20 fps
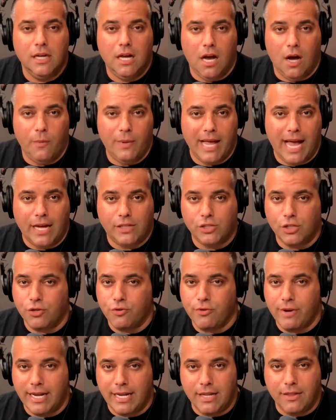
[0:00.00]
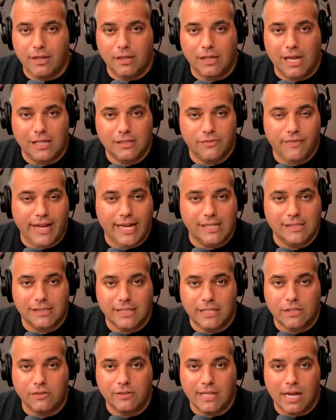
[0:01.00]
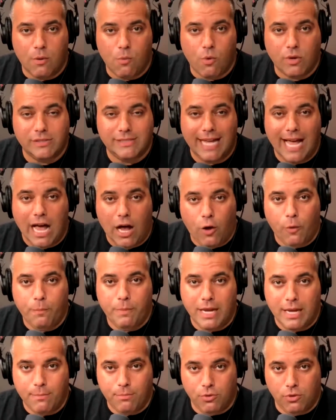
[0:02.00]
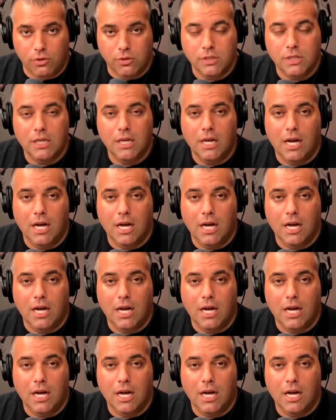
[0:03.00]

We actually created the Las Vegas Legal Network to help people